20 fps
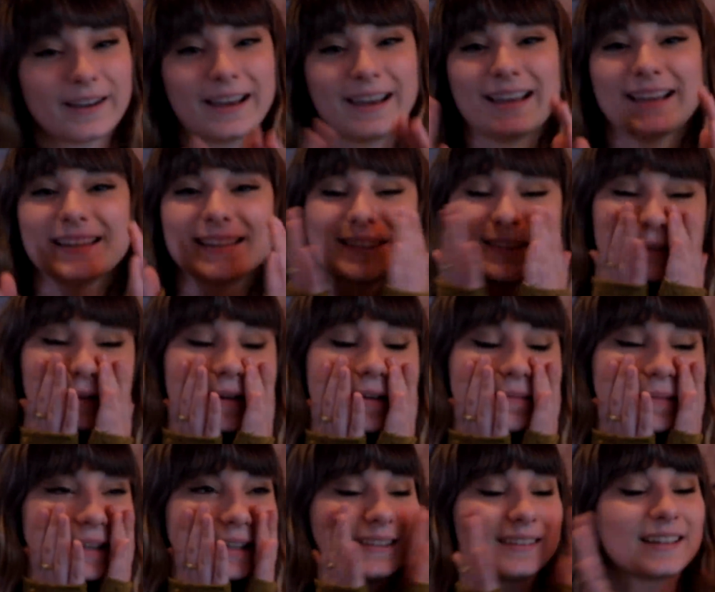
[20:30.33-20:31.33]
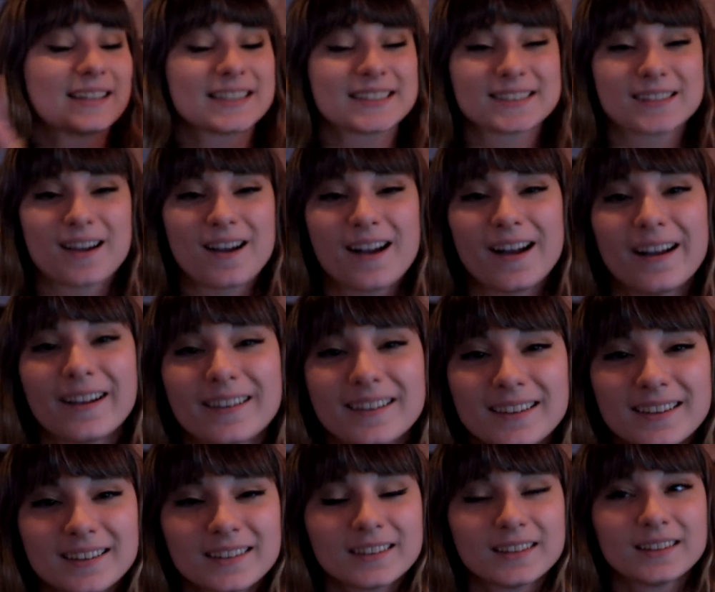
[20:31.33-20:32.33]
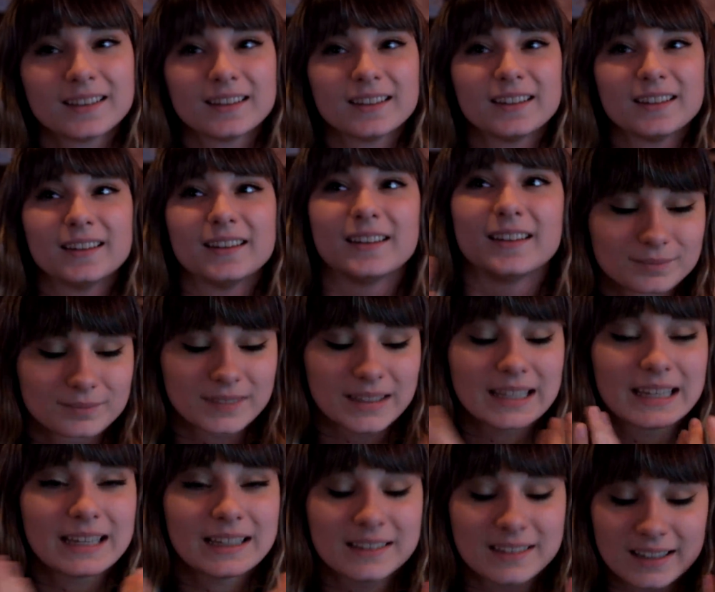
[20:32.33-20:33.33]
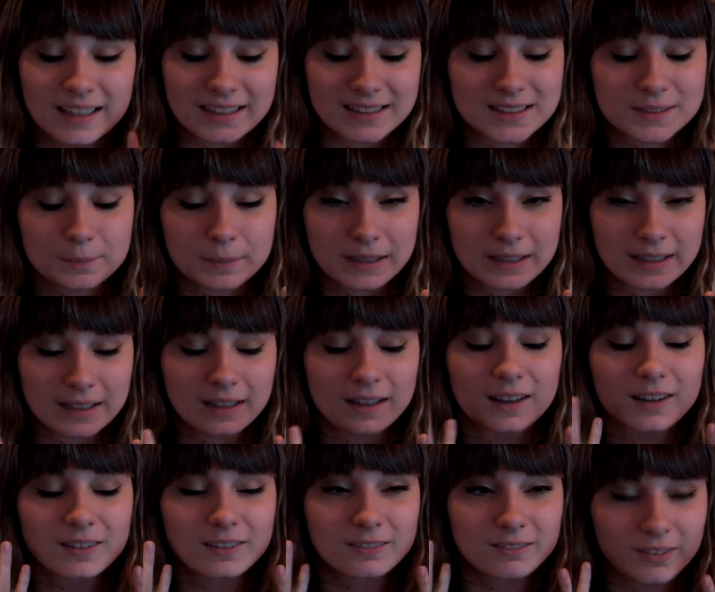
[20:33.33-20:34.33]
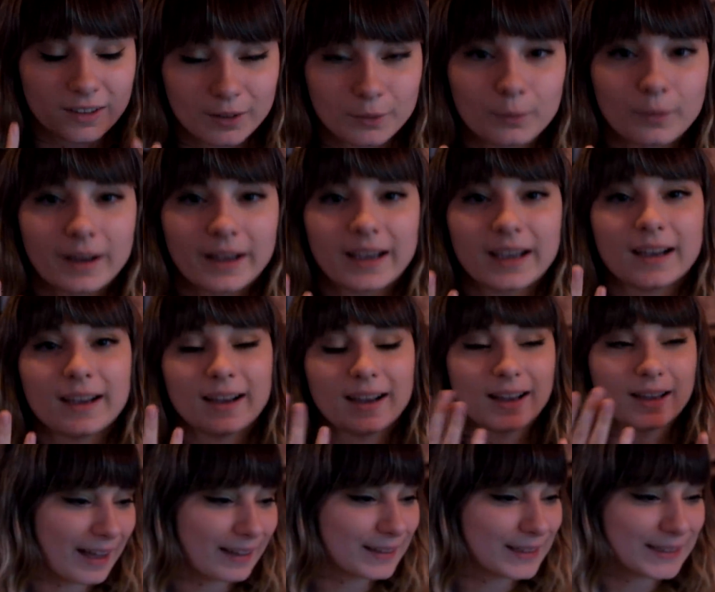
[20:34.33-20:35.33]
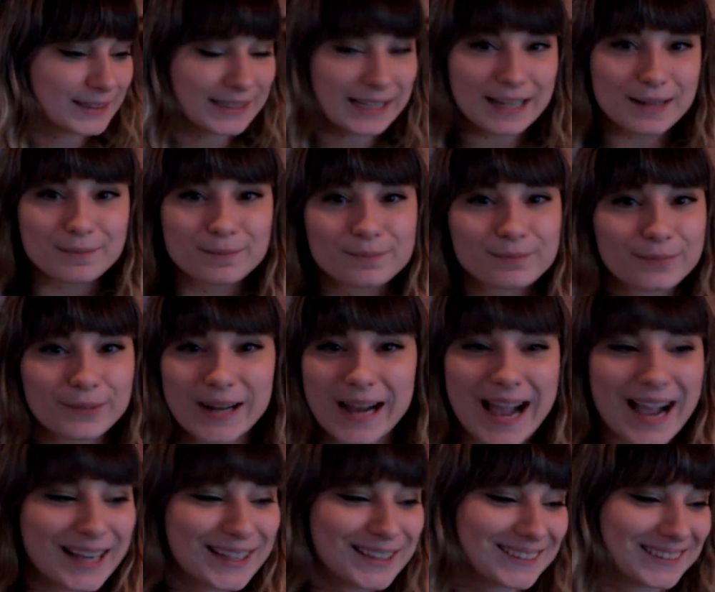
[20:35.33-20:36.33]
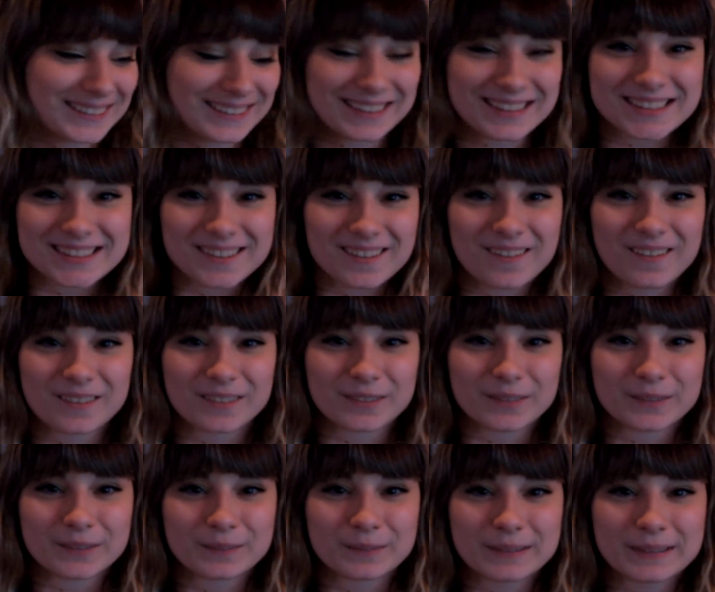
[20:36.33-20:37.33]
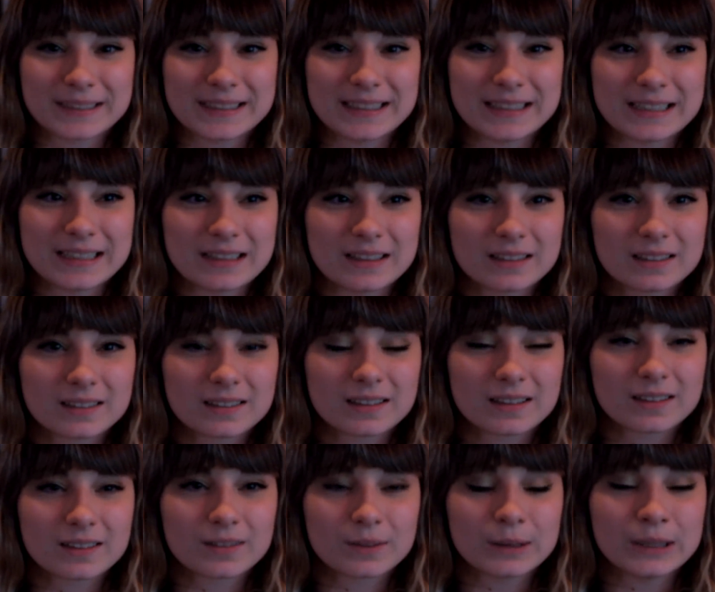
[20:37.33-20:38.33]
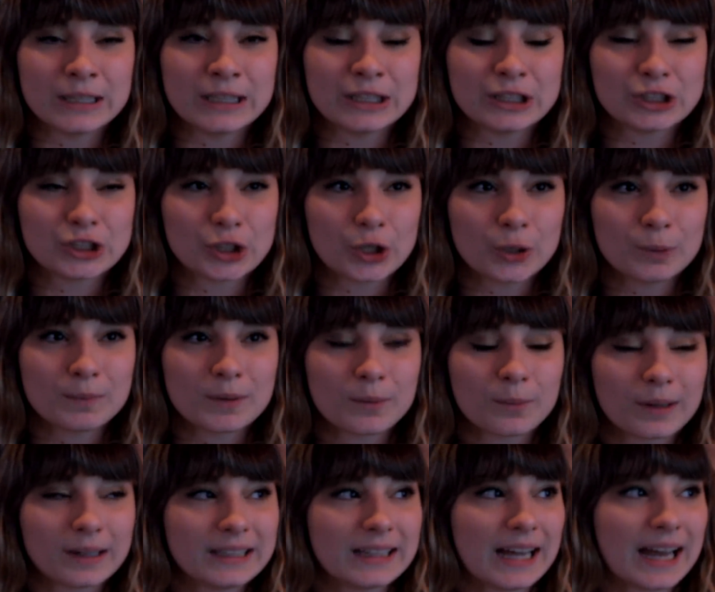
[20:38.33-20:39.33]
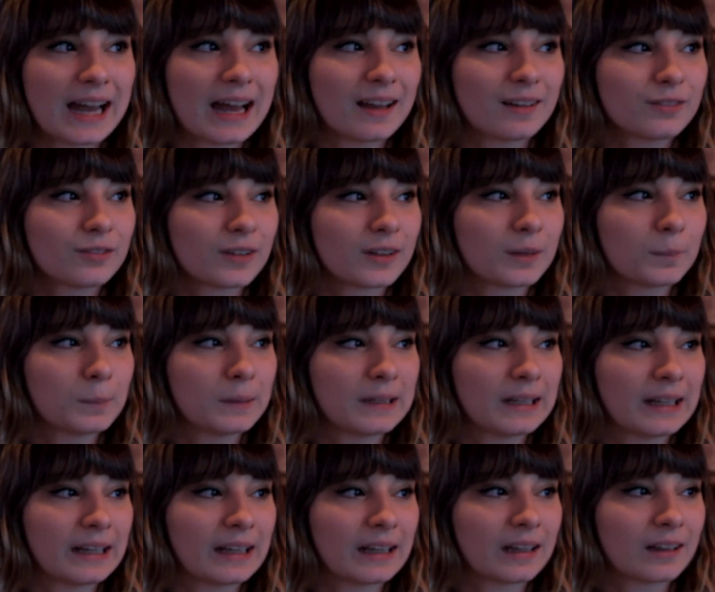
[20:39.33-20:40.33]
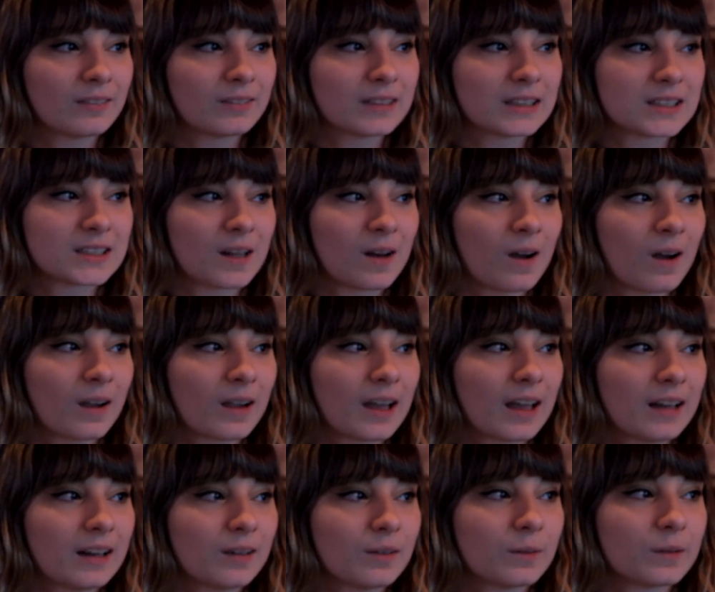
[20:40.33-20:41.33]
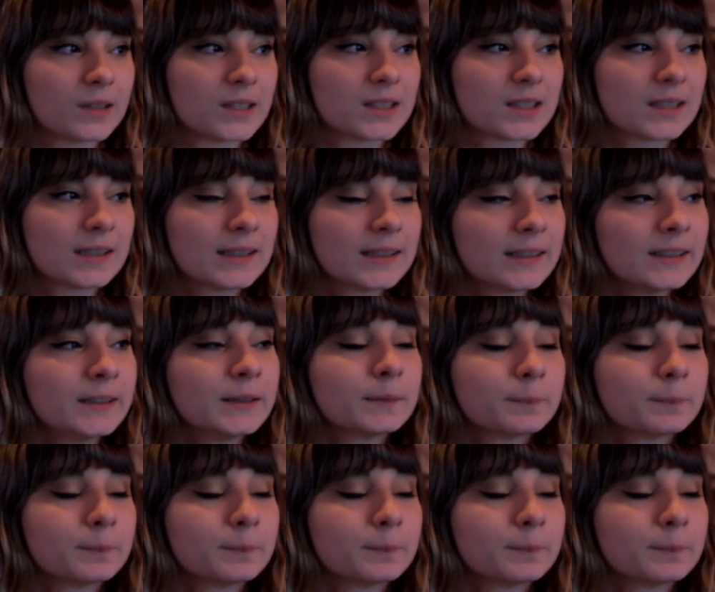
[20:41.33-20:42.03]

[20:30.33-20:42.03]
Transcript: okay. So, I mean, this song, it gets me right away. I had the same reaction as Arnold when he showed me what he had for the beginning of the song, and it was